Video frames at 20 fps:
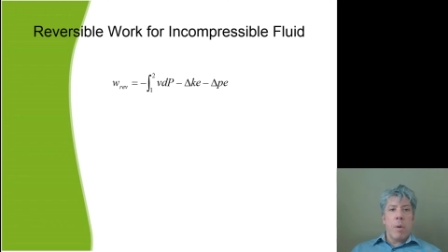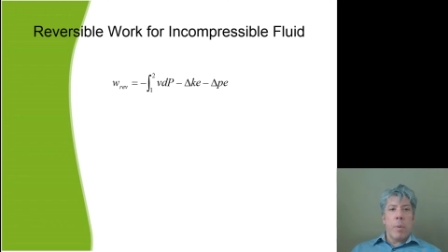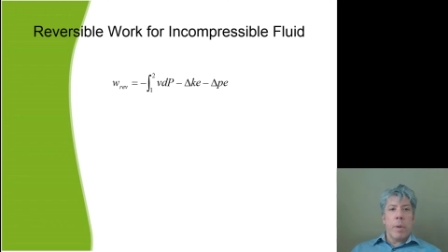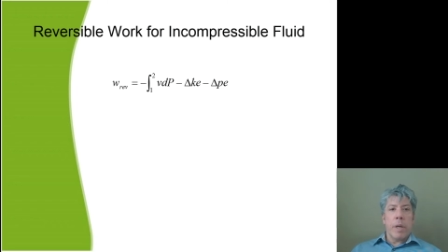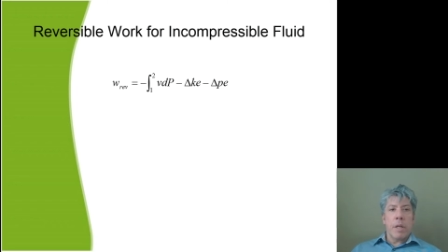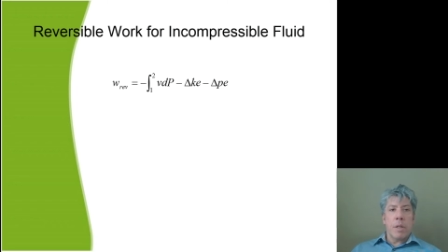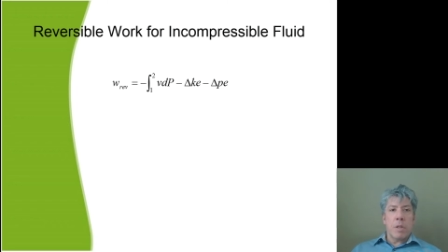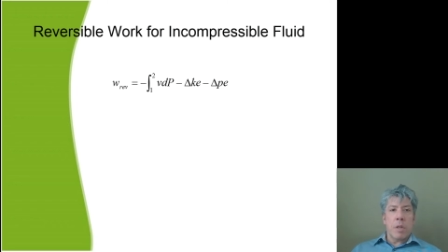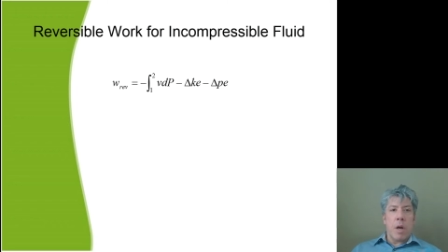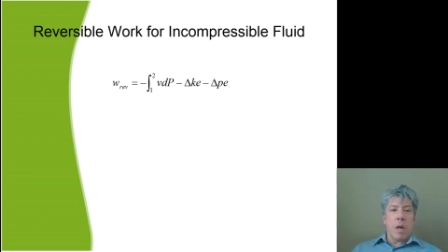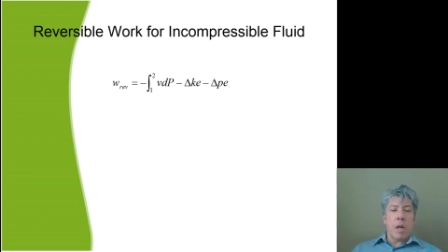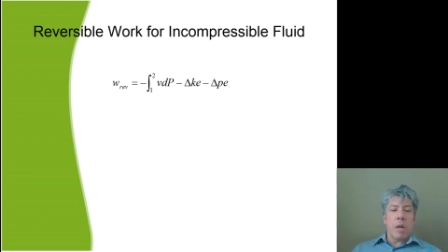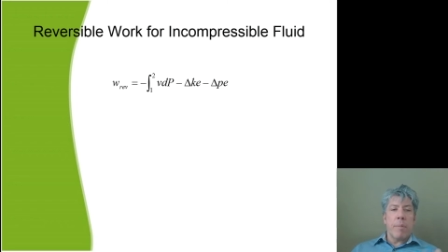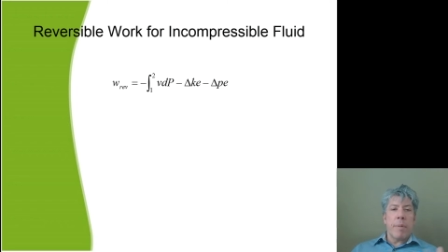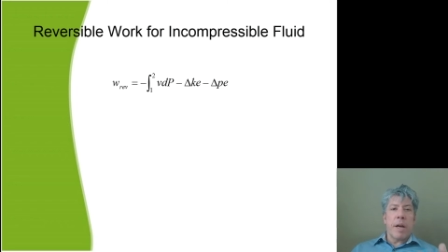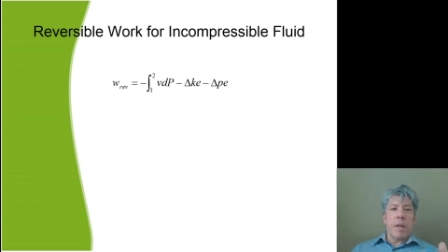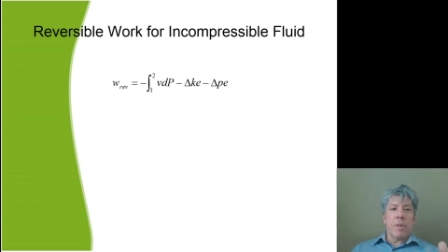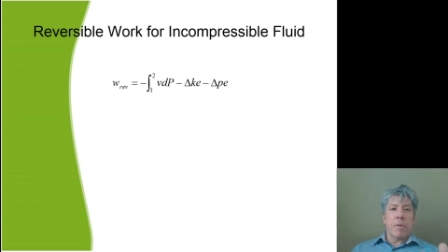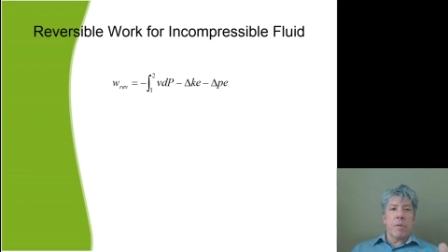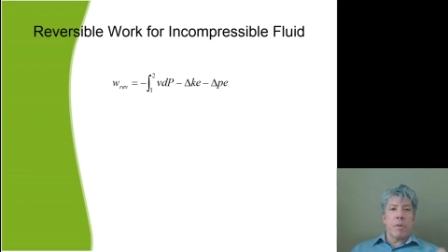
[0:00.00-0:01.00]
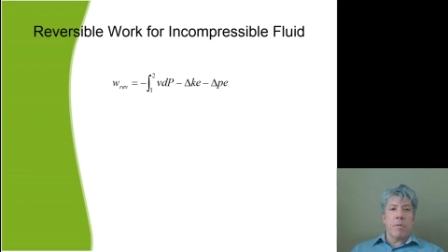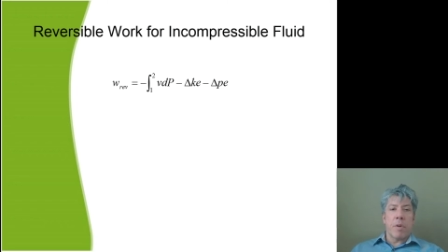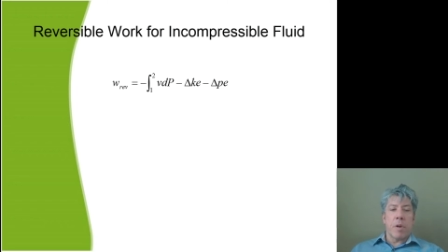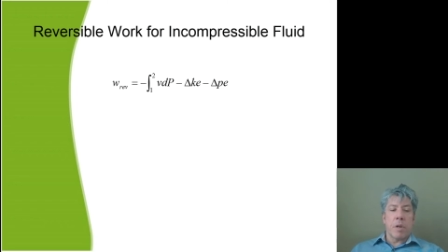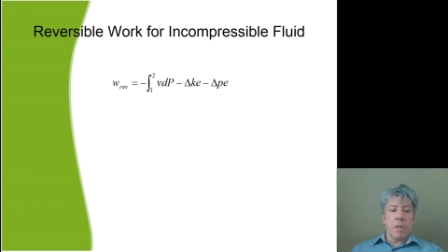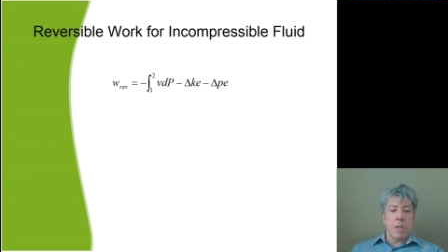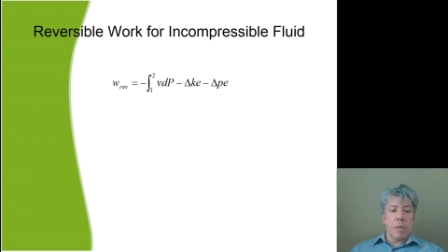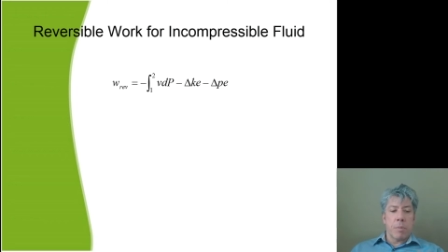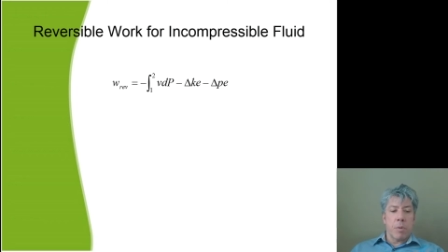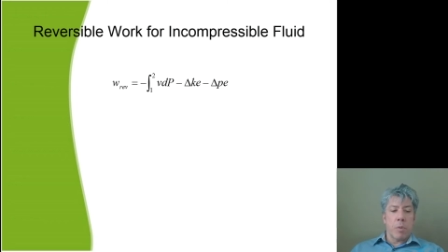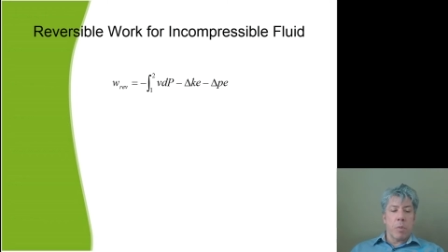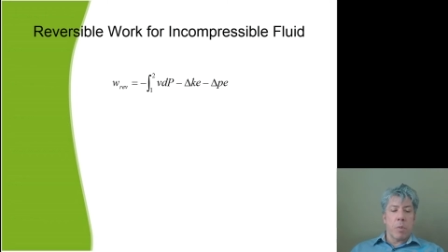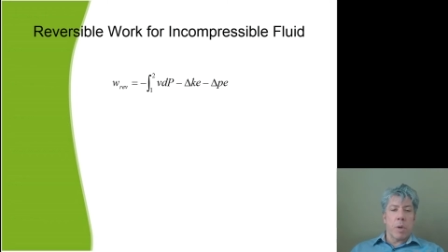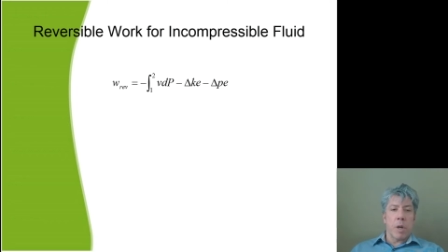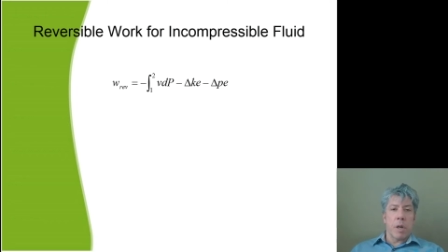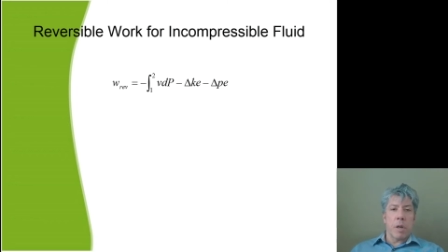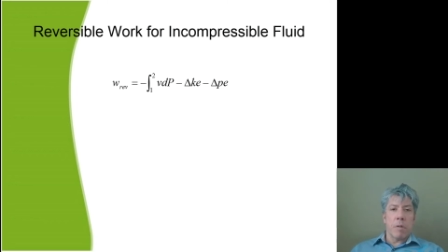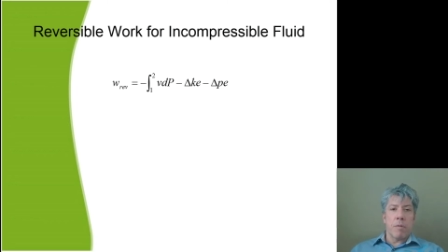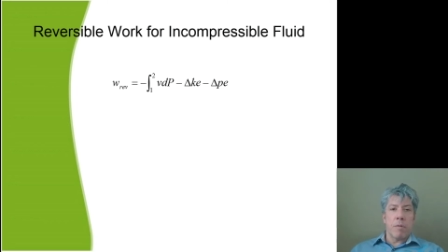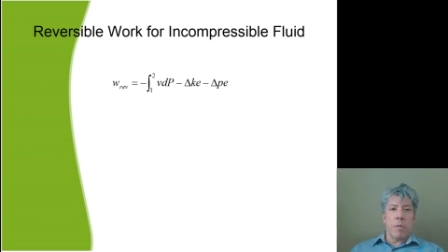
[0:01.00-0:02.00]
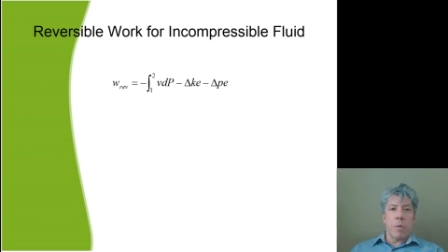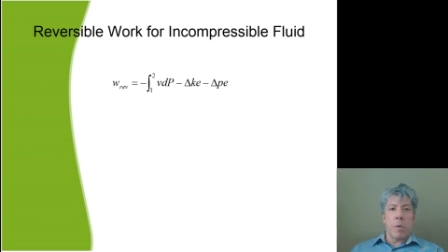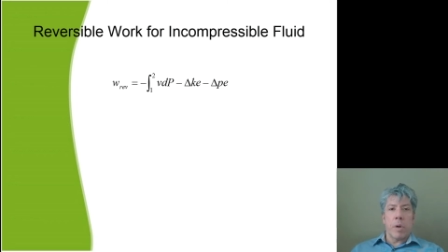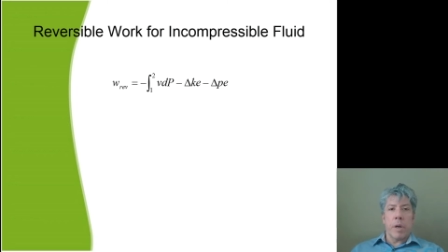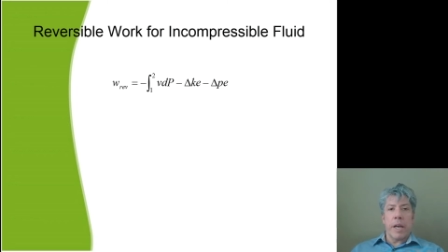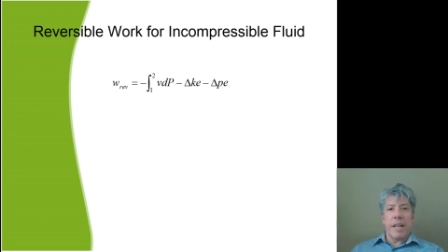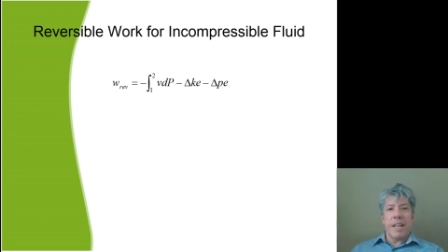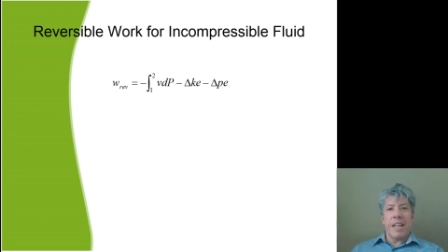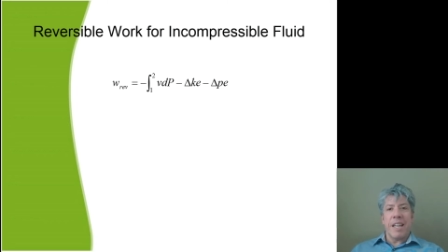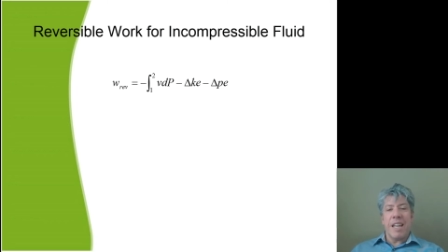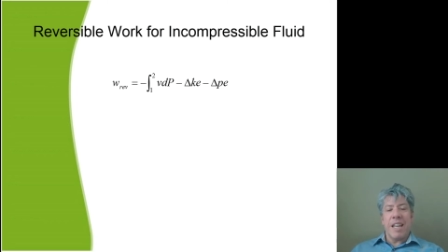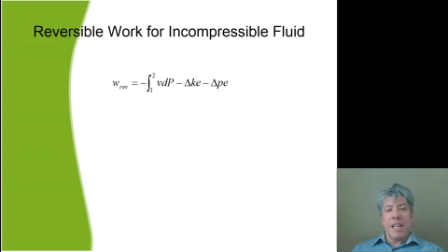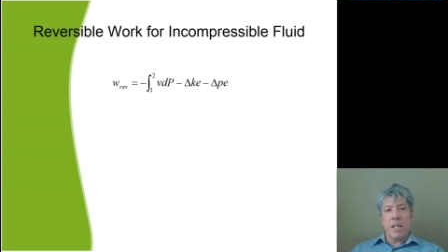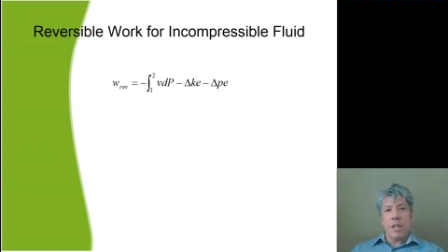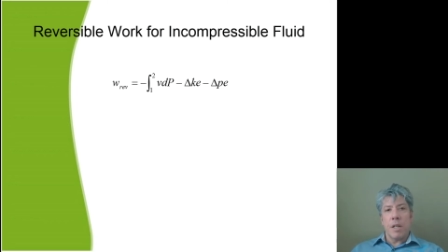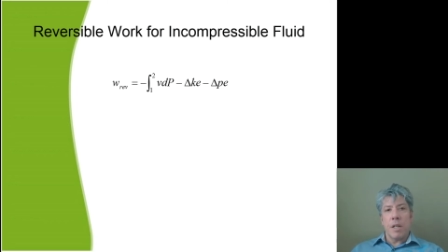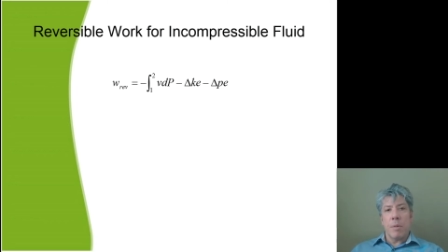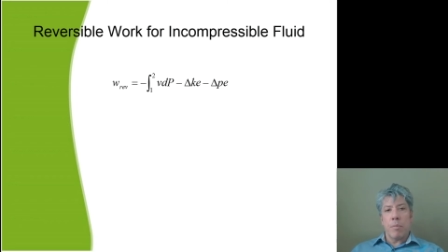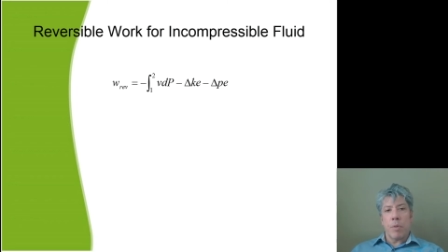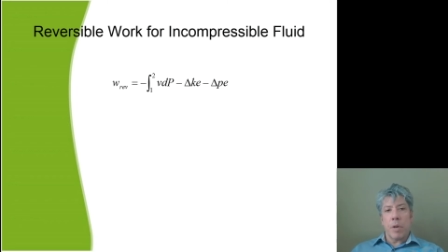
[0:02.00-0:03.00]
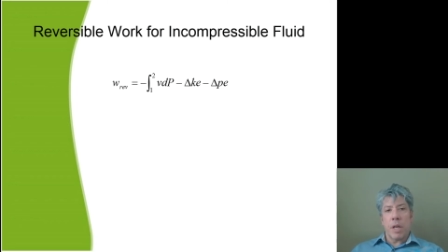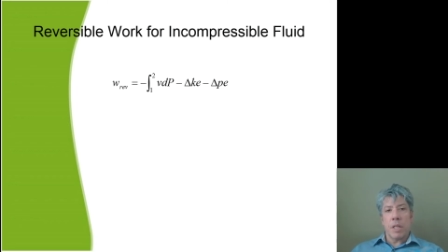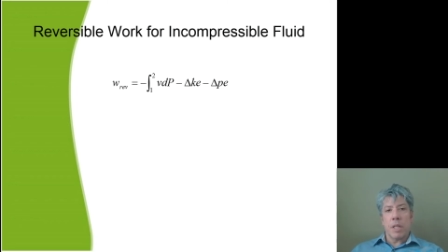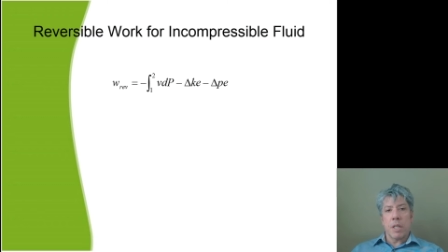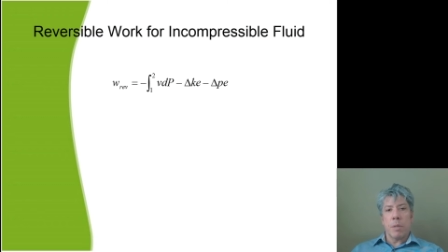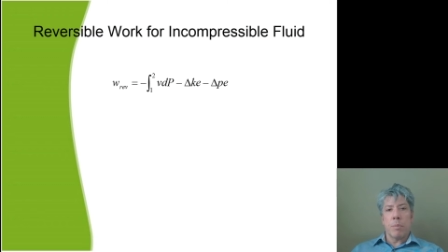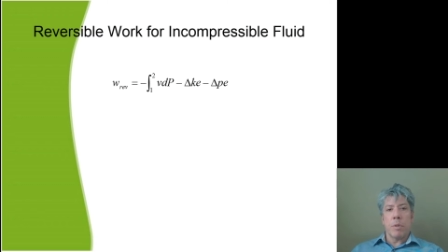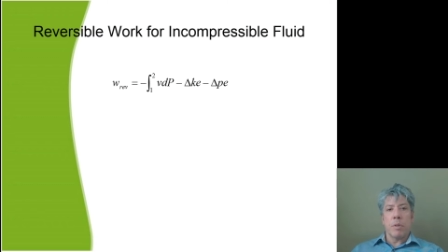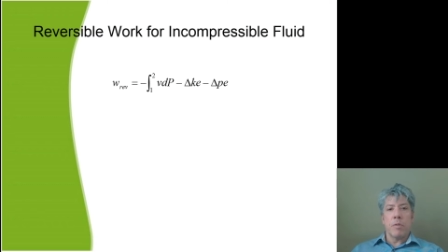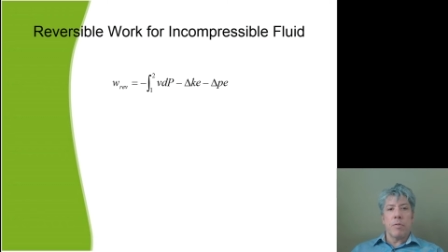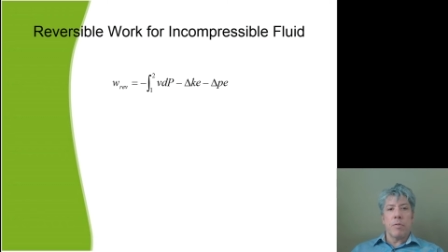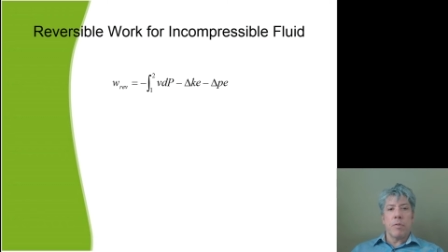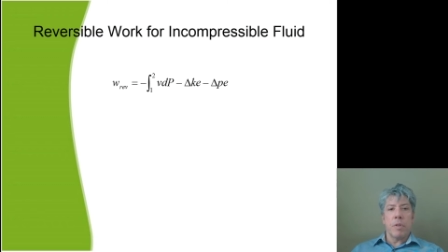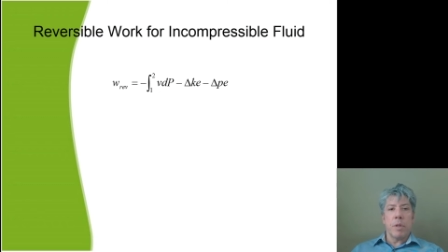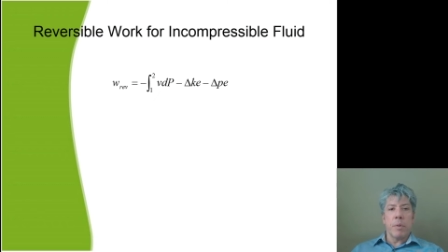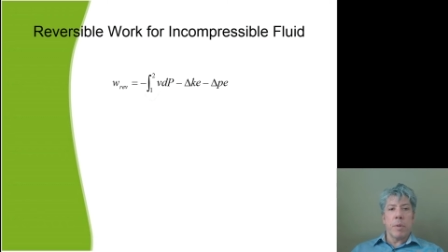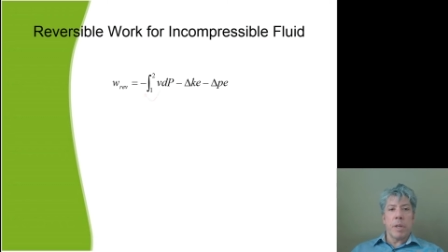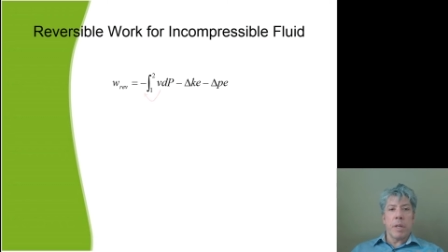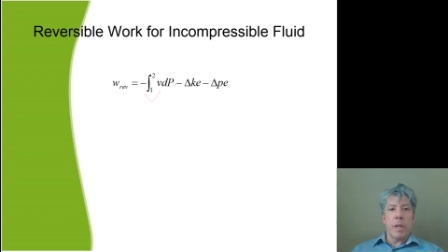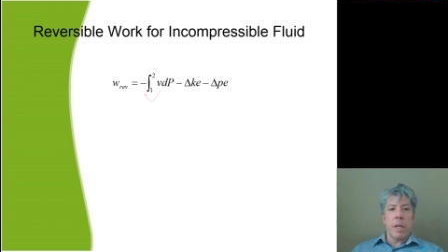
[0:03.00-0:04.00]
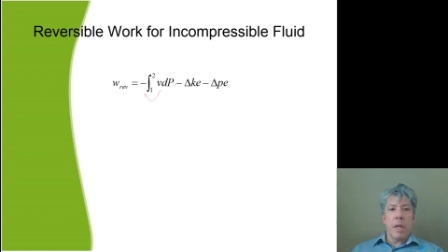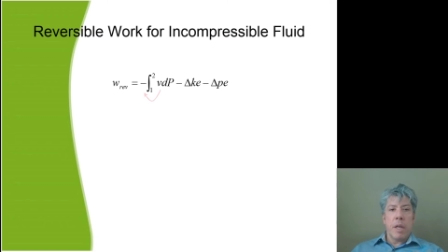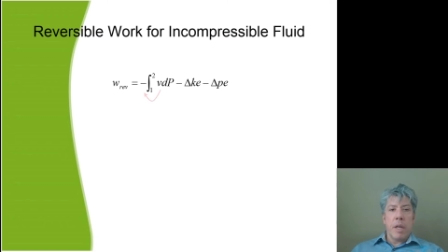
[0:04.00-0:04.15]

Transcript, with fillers: we can talk about the reversible work for an incompressible fluid.